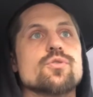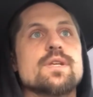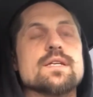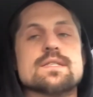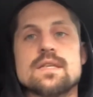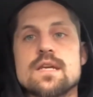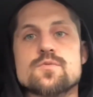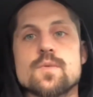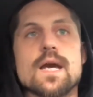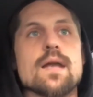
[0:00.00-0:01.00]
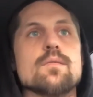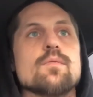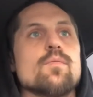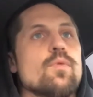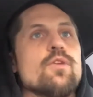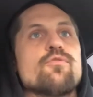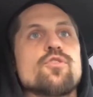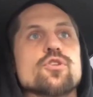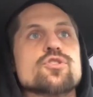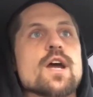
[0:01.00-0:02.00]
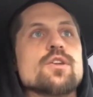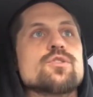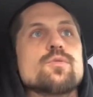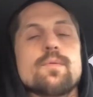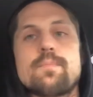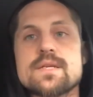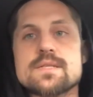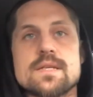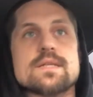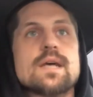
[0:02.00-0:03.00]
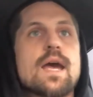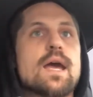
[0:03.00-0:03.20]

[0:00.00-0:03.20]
these things, we got to, if you're trying to do a business